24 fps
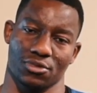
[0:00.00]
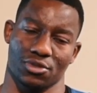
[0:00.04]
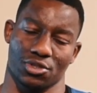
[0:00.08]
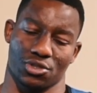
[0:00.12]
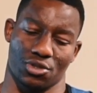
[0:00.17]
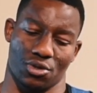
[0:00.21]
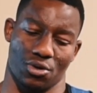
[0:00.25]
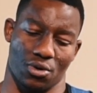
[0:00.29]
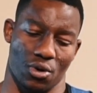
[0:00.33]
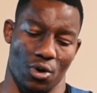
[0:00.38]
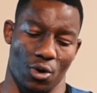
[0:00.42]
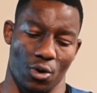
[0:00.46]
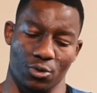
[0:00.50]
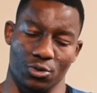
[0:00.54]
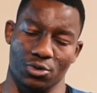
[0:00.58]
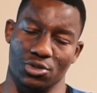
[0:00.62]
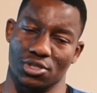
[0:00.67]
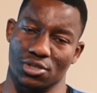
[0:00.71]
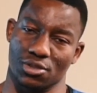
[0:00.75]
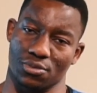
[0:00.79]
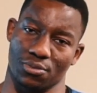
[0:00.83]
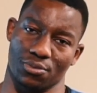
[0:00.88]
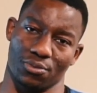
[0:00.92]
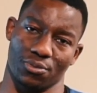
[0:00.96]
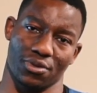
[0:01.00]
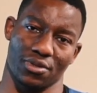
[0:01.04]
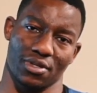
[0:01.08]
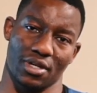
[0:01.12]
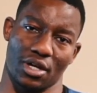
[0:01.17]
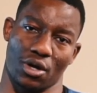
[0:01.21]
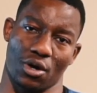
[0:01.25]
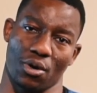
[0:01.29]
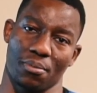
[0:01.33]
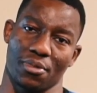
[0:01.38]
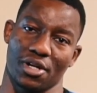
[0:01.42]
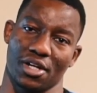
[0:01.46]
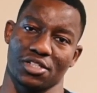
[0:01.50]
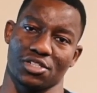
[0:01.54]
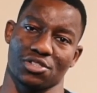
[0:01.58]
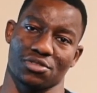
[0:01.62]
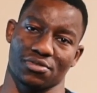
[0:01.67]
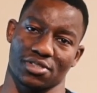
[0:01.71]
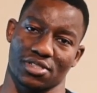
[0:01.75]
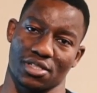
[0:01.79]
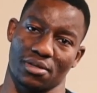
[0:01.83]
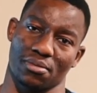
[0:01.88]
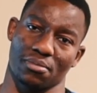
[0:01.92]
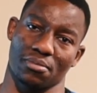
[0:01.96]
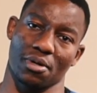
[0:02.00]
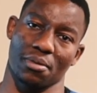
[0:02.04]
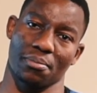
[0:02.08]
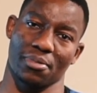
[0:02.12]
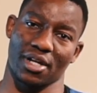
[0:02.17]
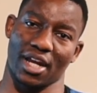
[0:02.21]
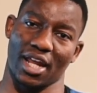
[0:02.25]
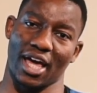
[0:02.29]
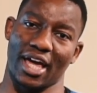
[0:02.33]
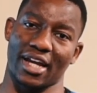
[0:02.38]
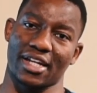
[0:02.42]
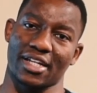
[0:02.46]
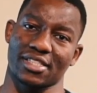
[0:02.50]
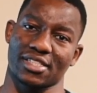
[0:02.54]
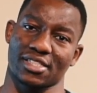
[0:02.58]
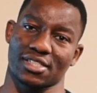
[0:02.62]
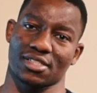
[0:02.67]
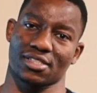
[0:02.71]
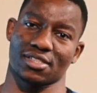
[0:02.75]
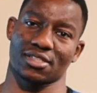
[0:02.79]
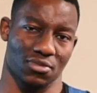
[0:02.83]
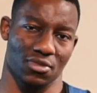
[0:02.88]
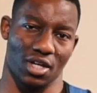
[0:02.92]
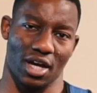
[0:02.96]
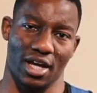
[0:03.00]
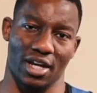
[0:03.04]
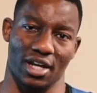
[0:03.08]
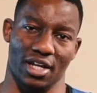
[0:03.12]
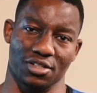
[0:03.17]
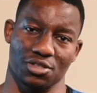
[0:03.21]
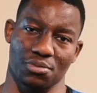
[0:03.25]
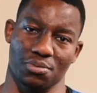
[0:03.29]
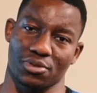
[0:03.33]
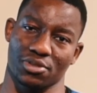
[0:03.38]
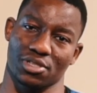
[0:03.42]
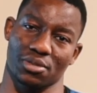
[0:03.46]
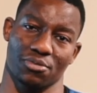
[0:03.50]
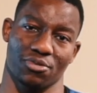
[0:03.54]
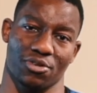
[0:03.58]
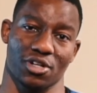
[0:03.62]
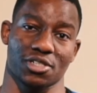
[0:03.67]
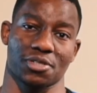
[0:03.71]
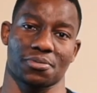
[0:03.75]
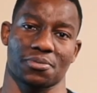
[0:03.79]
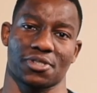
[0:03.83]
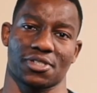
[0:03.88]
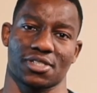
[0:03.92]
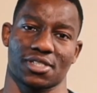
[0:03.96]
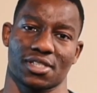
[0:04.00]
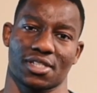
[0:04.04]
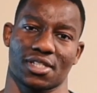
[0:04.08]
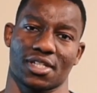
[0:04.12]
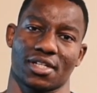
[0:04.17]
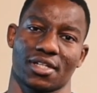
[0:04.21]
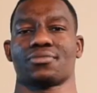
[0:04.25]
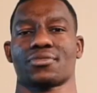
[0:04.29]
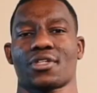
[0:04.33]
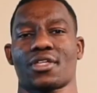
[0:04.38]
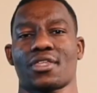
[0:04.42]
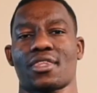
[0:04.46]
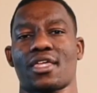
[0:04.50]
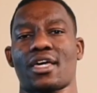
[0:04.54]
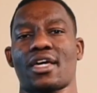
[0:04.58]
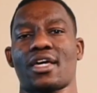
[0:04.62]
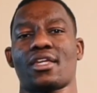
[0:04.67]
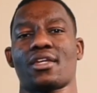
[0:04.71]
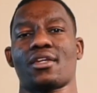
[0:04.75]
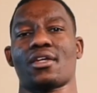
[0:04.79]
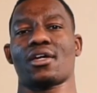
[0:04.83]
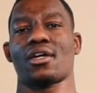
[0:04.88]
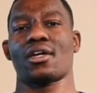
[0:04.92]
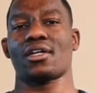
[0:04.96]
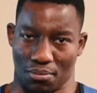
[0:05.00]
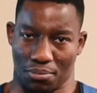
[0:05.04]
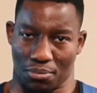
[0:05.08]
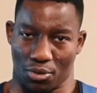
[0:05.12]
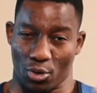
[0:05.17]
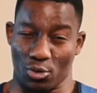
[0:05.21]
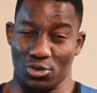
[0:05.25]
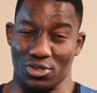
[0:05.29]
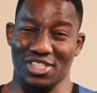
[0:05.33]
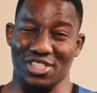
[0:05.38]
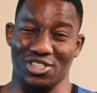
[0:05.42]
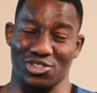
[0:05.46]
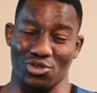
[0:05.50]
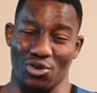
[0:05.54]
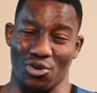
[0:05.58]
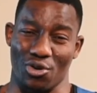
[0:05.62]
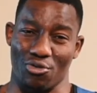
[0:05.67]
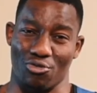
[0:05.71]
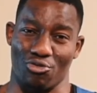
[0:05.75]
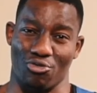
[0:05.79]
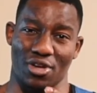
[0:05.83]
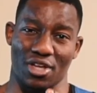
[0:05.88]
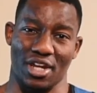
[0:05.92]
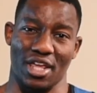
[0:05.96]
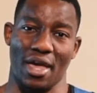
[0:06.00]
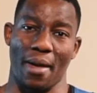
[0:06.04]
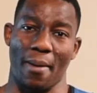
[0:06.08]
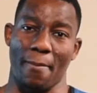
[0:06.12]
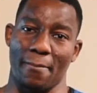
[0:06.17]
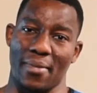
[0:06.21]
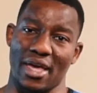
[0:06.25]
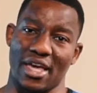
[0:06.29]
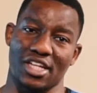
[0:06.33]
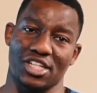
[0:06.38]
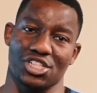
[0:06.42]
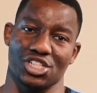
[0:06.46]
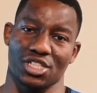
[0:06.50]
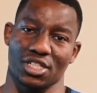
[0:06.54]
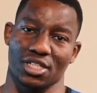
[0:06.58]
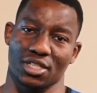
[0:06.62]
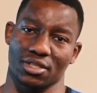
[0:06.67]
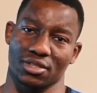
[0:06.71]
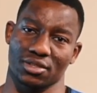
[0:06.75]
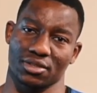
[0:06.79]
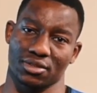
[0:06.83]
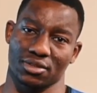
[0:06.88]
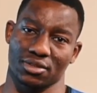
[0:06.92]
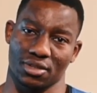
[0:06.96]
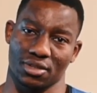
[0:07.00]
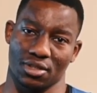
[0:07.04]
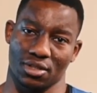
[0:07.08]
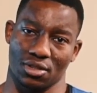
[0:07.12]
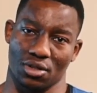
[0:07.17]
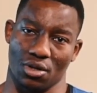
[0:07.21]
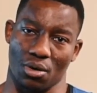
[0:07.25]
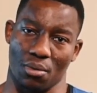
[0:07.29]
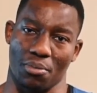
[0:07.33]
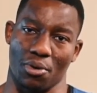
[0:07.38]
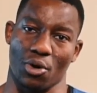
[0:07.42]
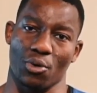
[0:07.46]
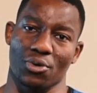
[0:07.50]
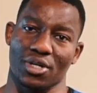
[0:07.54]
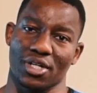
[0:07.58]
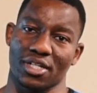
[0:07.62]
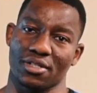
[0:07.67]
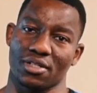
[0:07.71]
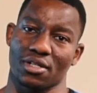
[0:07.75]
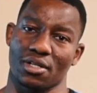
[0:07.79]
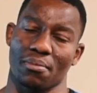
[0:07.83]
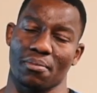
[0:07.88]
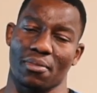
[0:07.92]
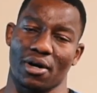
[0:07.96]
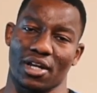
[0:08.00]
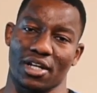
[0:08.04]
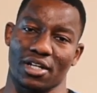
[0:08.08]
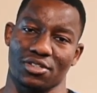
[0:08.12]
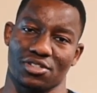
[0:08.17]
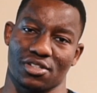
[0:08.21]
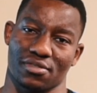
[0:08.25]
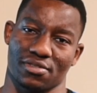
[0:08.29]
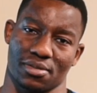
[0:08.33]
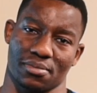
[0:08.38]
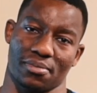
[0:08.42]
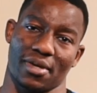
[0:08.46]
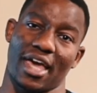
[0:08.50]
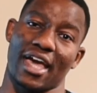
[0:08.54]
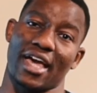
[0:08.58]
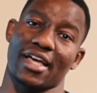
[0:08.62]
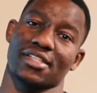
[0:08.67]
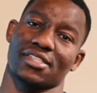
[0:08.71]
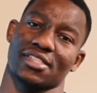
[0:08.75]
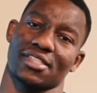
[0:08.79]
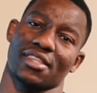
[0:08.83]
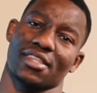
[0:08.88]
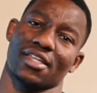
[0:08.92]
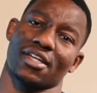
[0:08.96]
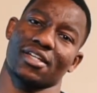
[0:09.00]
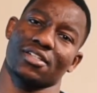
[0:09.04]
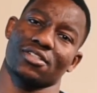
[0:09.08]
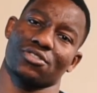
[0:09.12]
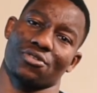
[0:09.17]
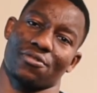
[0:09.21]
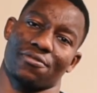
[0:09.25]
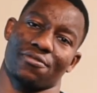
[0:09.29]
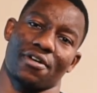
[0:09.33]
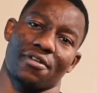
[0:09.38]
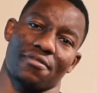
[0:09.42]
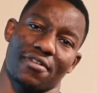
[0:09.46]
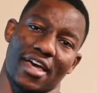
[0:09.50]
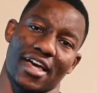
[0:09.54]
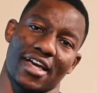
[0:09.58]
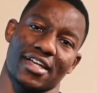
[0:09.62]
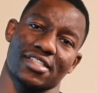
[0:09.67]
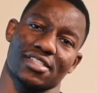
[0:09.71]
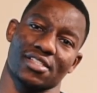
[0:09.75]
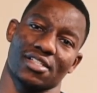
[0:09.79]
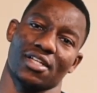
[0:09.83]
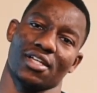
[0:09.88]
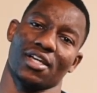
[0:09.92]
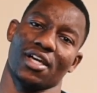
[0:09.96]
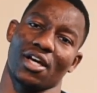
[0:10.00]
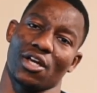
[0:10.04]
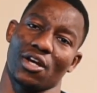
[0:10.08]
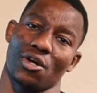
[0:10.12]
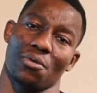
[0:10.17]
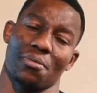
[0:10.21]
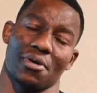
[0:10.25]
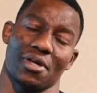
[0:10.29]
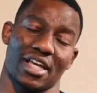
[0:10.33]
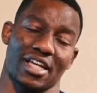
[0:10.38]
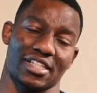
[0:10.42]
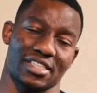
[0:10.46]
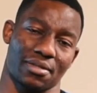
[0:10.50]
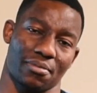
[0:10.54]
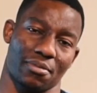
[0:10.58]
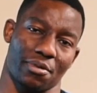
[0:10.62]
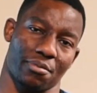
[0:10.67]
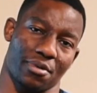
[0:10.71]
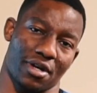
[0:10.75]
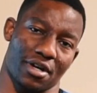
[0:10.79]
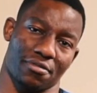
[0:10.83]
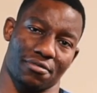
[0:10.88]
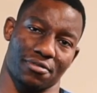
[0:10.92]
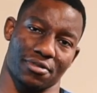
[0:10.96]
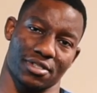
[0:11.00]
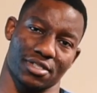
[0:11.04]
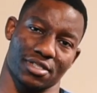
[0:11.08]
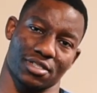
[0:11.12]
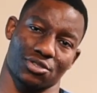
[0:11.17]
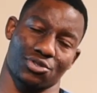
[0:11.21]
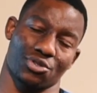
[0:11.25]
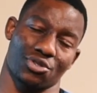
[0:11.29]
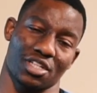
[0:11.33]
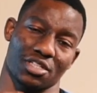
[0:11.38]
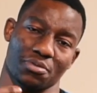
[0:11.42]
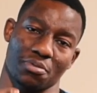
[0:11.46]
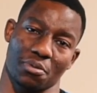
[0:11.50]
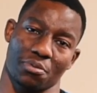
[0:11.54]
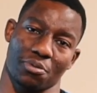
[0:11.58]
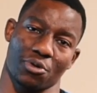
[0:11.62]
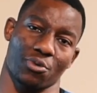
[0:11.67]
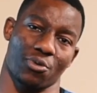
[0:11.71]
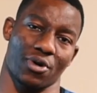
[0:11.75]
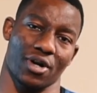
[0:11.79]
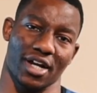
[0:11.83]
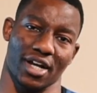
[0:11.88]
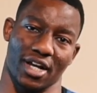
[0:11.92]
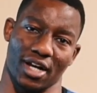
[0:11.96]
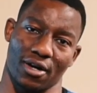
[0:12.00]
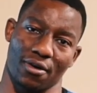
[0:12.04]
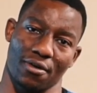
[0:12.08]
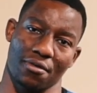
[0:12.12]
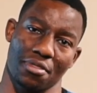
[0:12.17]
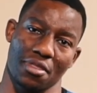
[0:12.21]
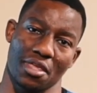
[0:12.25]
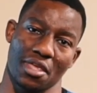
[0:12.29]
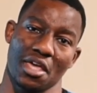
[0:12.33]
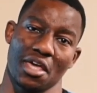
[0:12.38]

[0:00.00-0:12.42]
So oats with a combination of some bananas. I like to put some raspberries in there. And then protein is not really a major component, but I like to have some eggs in there. So 5 eggs, a little bit less than my breakfast. So that's my pre-workout.